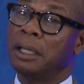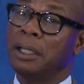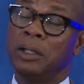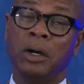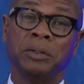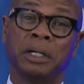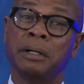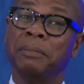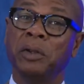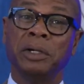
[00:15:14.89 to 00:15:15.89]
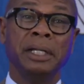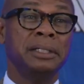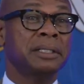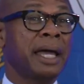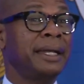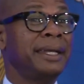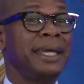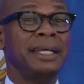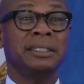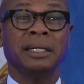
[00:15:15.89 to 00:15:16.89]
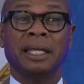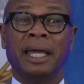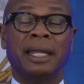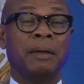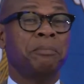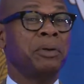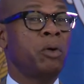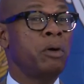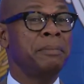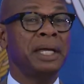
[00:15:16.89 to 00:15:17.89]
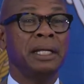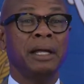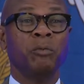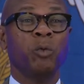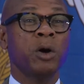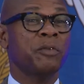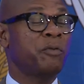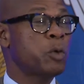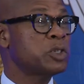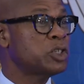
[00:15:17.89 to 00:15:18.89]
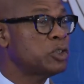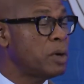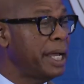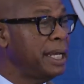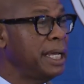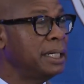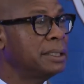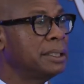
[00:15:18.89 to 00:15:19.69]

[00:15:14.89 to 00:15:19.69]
You know the communities that need to get employment and workforce training.